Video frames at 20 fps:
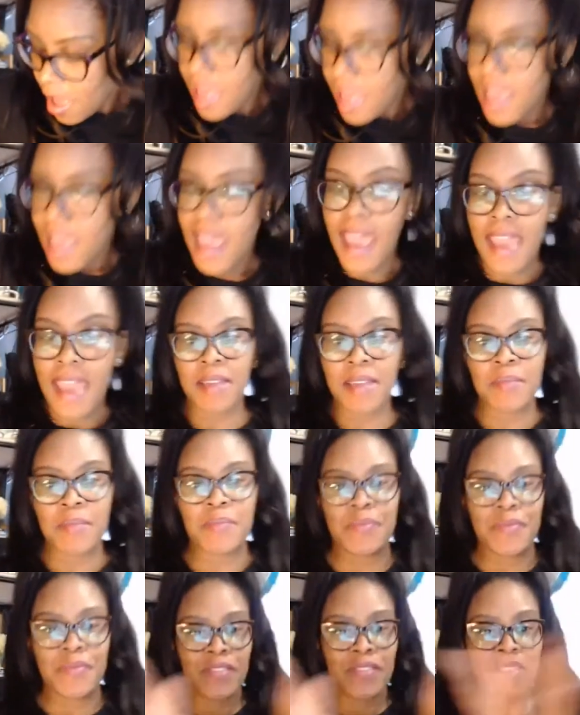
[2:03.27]
Hey,
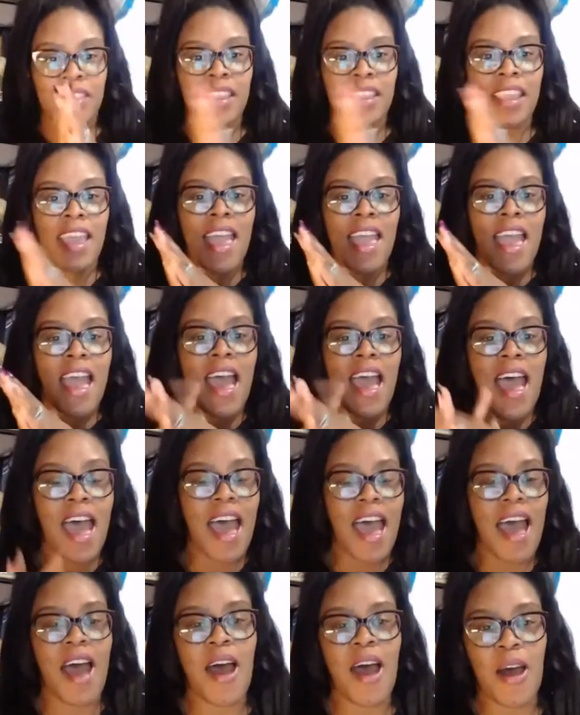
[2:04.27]

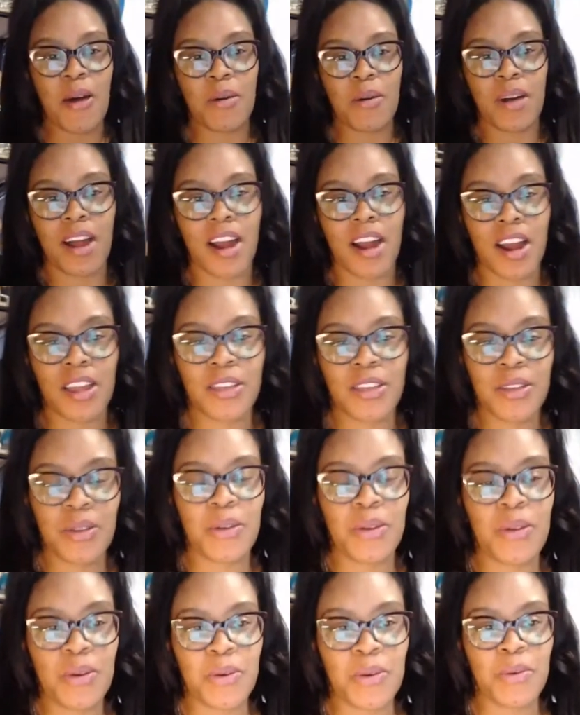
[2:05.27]
how are
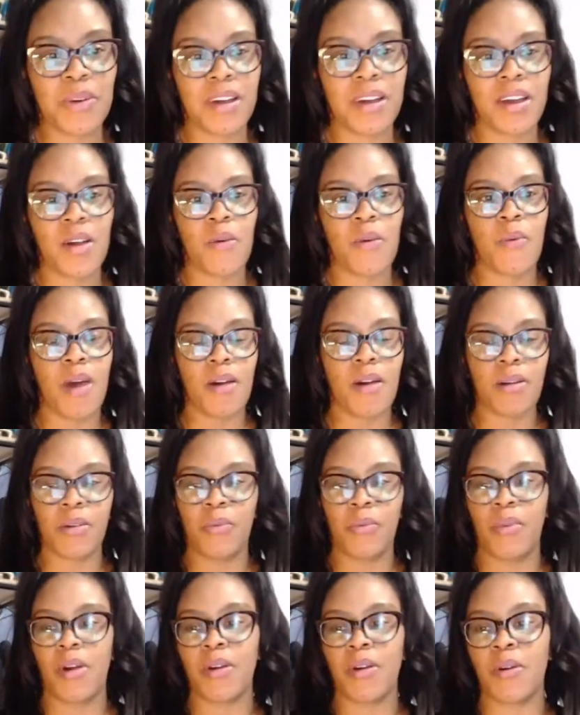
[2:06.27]
you? Welcome,
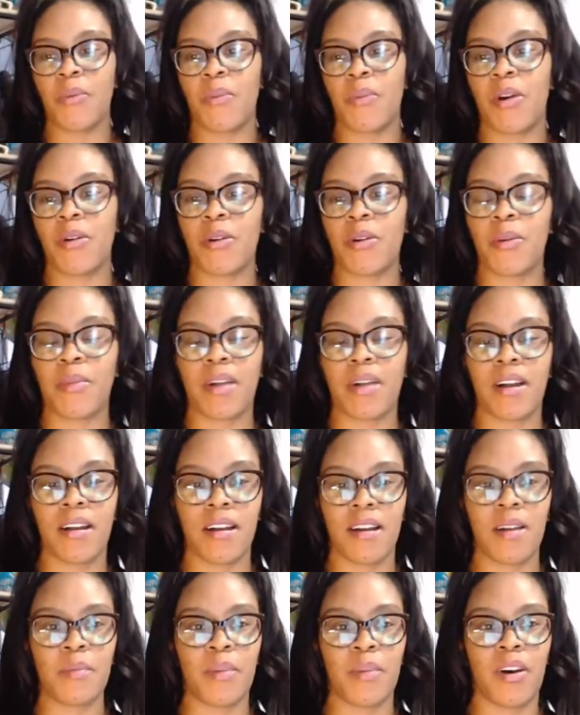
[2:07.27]
welcome, welcome.
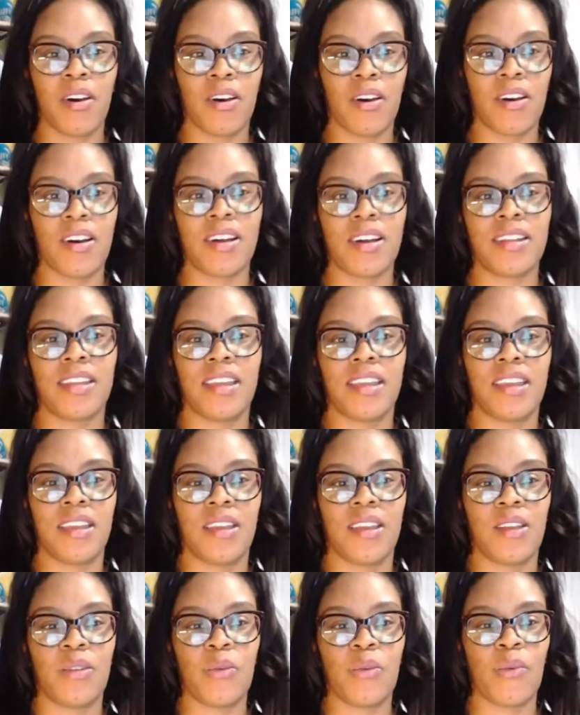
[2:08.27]
Come on
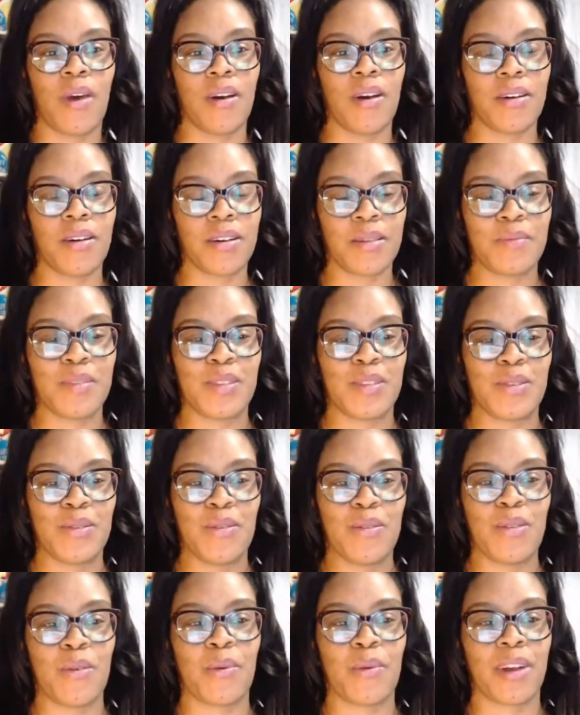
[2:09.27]
in. Welcome to
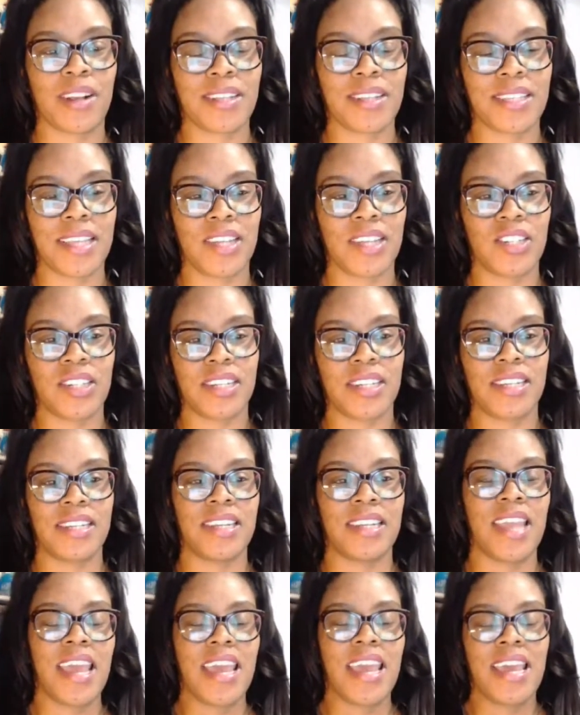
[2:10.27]
the work session
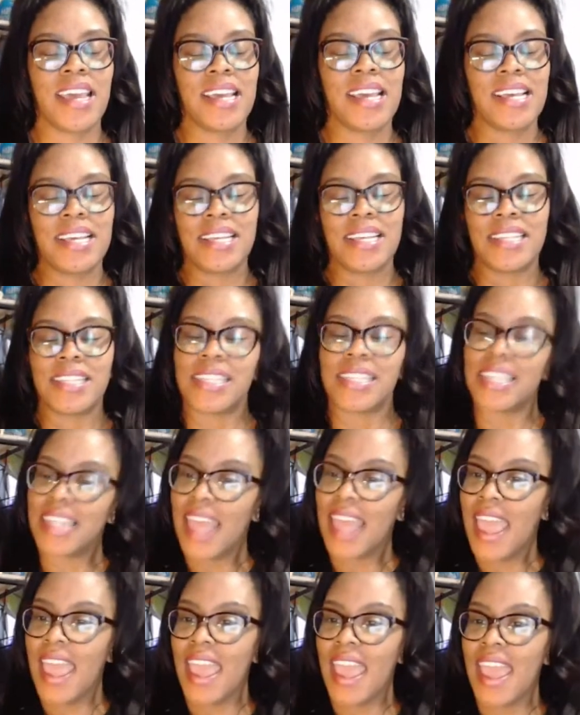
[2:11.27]

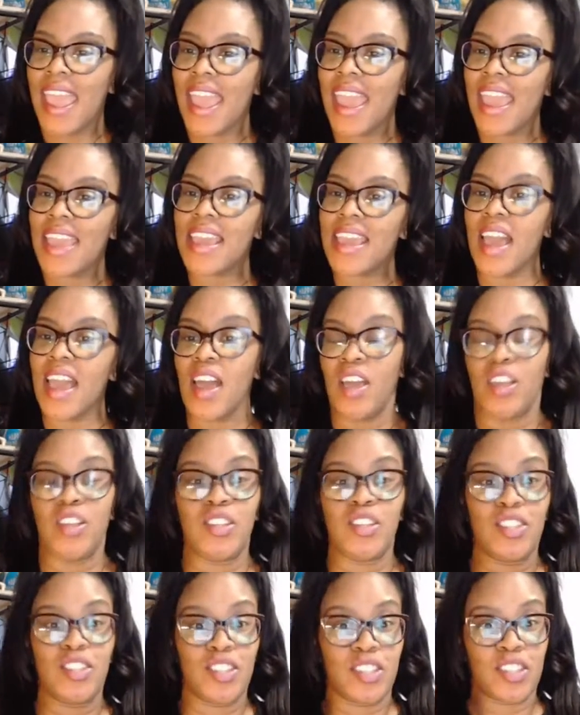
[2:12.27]
today.
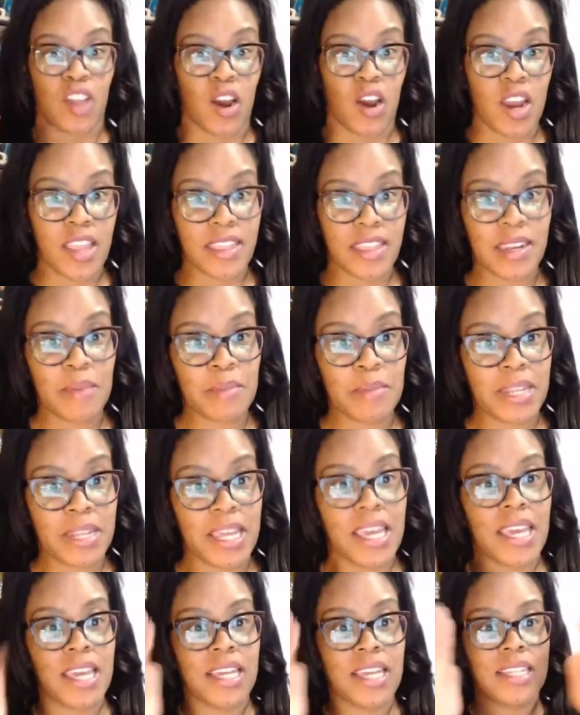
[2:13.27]
Sorry that I'm
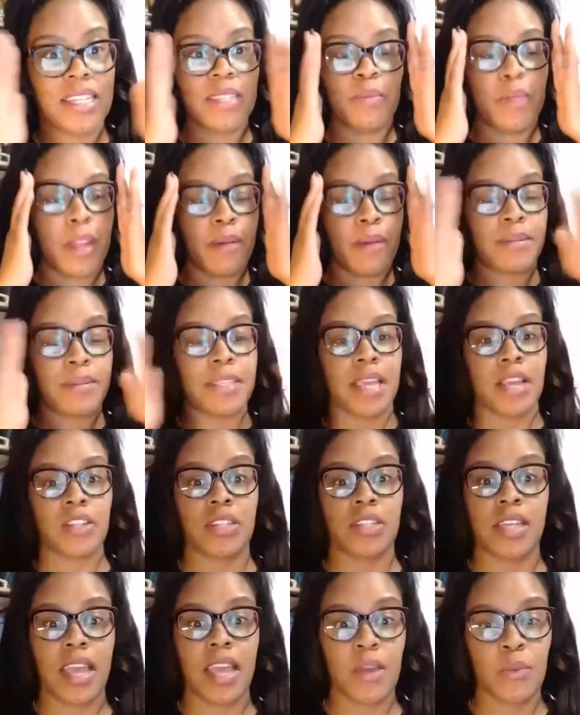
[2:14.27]
late, but I was
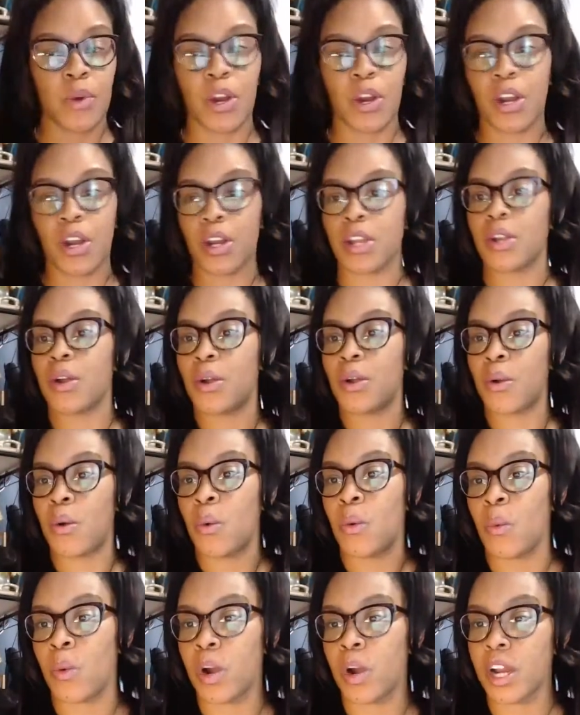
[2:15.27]
actually at work
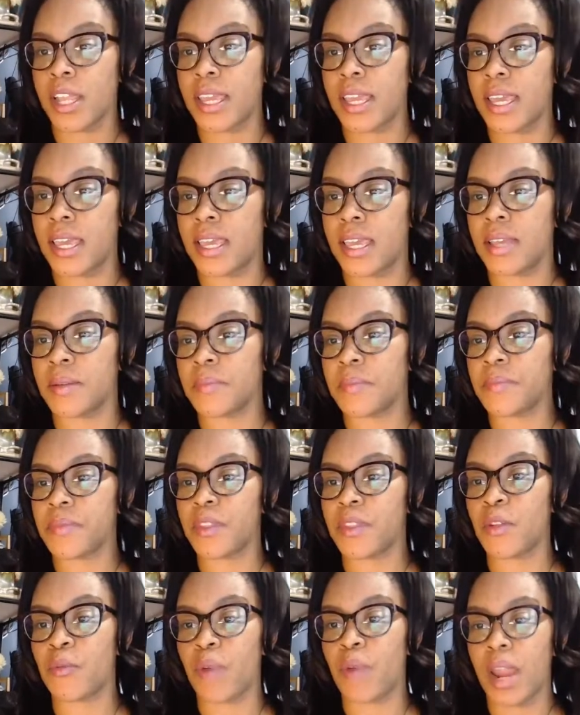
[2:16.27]
working,
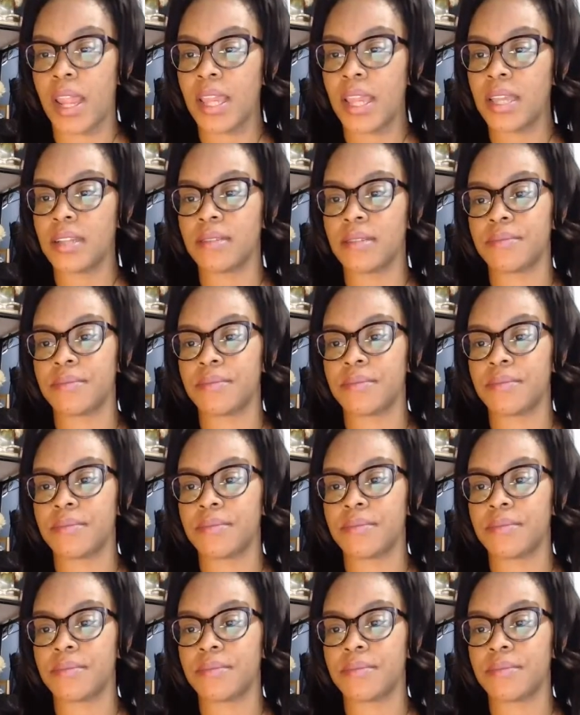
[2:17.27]
right?